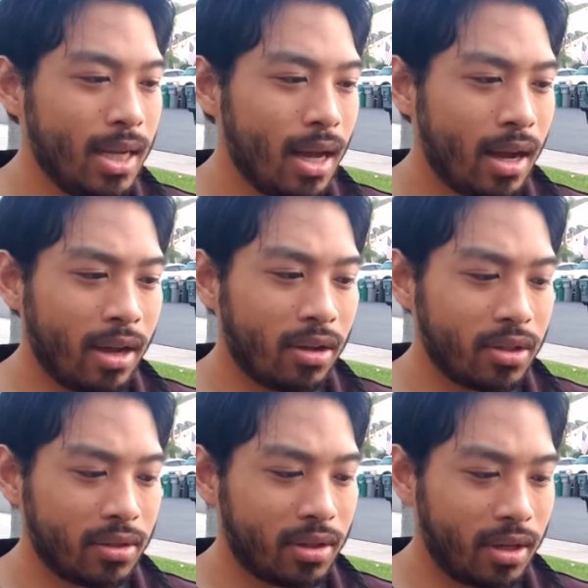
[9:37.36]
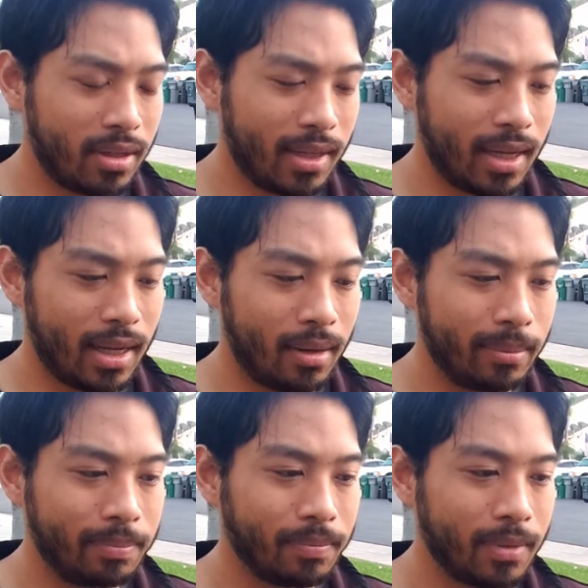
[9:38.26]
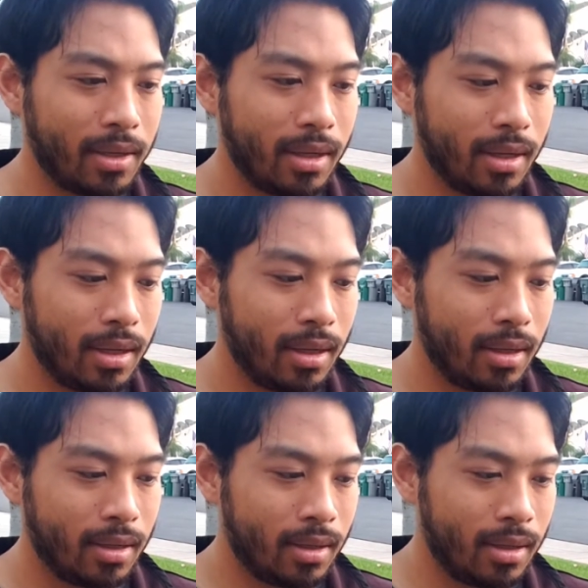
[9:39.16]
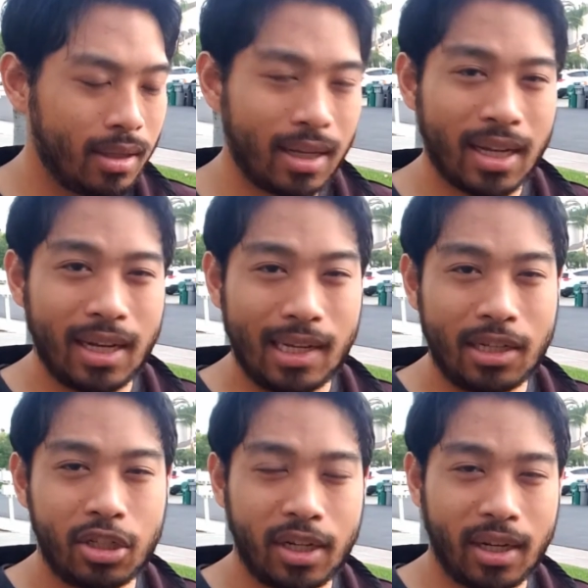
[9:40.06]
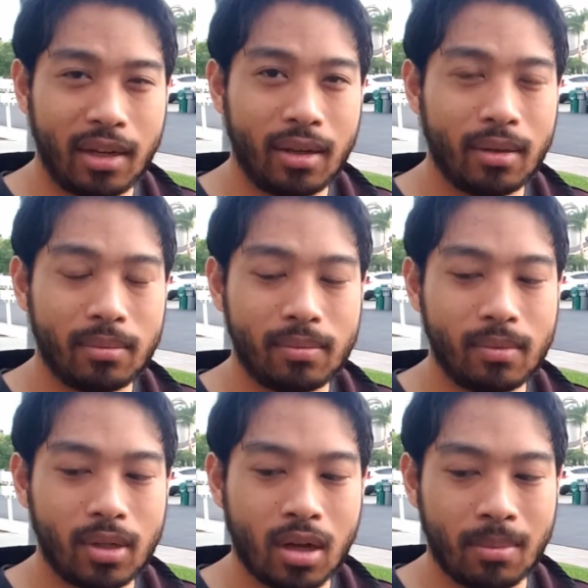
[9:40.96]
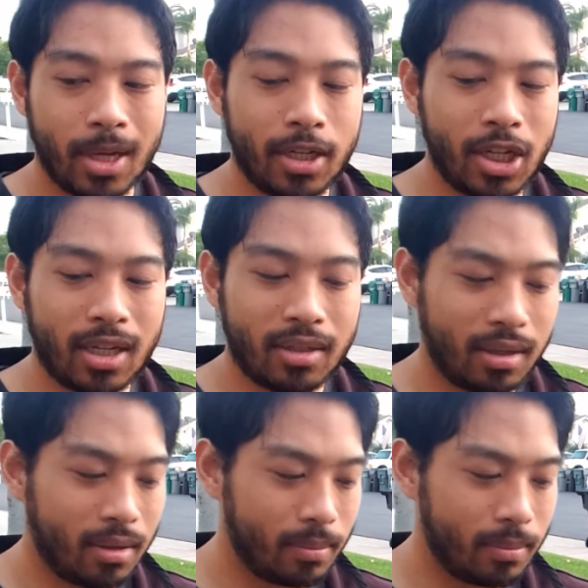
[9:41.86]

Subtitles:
I also started to get like an itching on my chest.